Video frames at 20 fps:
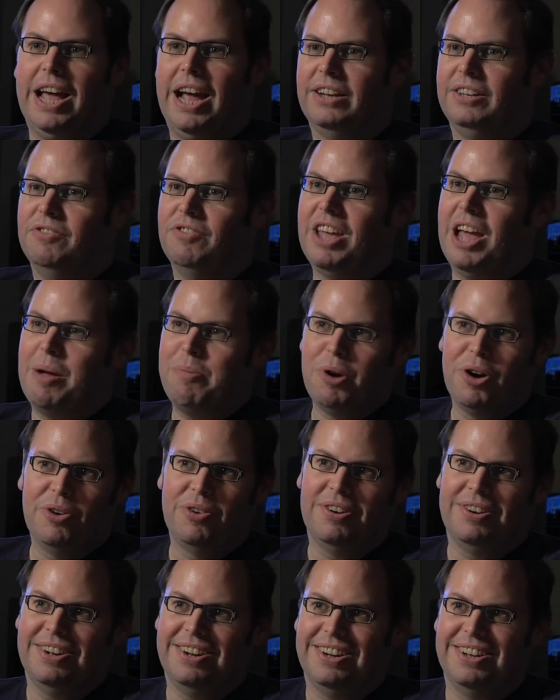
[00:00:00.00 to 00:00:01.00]
active
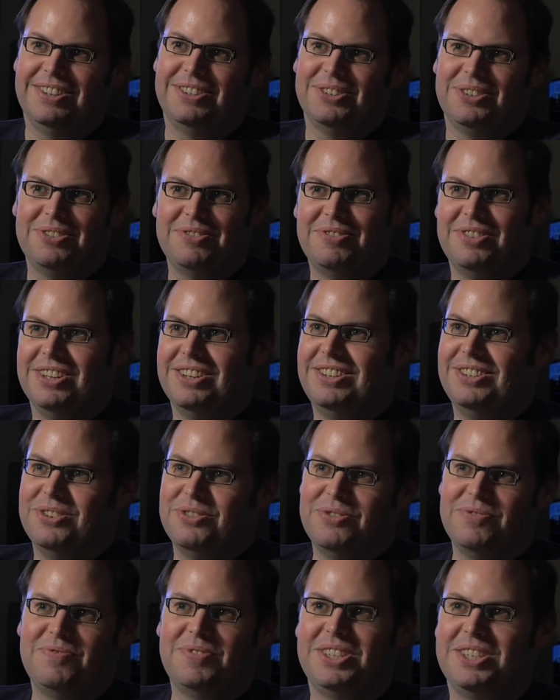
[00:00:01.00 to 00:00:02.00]
camo are sort of the
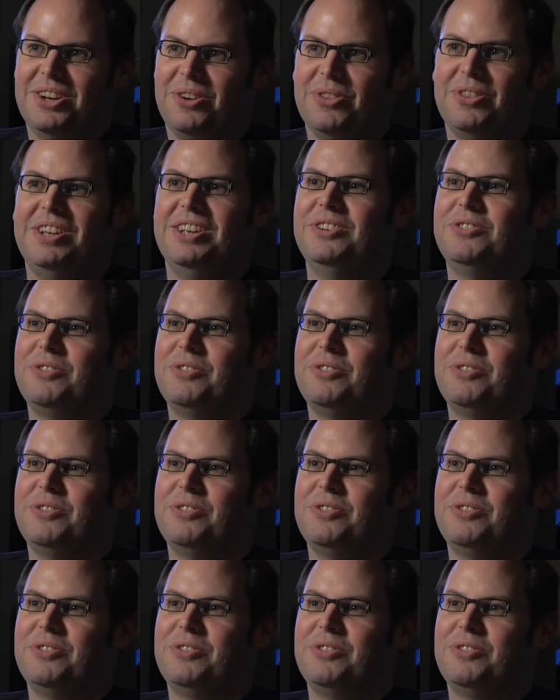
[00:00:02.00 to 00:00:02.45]
two stealthy,